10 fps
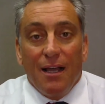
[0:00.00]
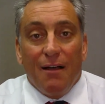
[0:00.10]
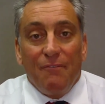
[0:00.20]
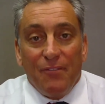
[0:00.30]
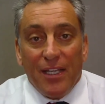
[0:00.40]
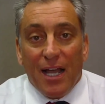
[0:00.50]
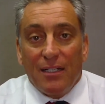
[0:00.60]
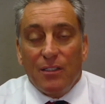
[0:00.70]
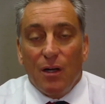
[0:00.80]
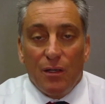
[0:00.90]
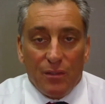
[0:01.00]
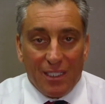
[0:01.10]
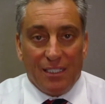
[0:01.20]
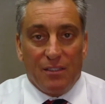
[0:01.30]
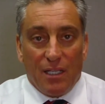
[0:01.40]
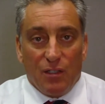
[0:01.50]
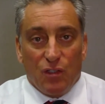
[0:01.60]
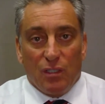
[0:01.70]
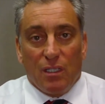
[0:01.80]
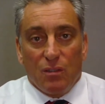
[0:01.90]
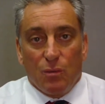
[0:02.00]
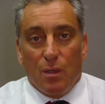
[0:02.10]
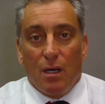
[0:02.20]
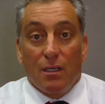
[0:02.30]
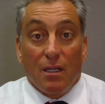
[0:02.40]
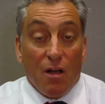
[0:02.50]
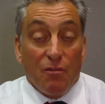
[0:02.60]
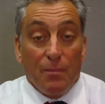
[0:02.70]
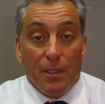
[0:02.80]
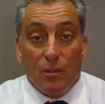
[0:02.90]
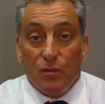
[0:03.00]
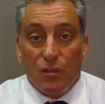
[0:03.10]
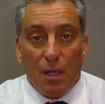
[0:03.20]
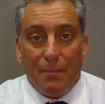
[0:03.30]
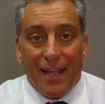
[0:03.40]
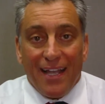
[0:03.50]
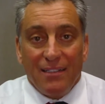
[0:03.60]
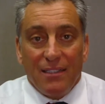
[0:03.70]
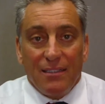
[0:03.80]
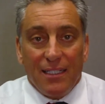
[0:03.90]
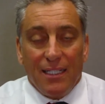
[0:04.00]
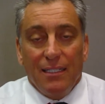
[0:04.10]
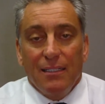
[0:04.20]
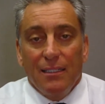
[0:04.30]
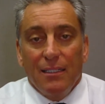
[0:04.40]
A fiat currency essentially is where a government or some entity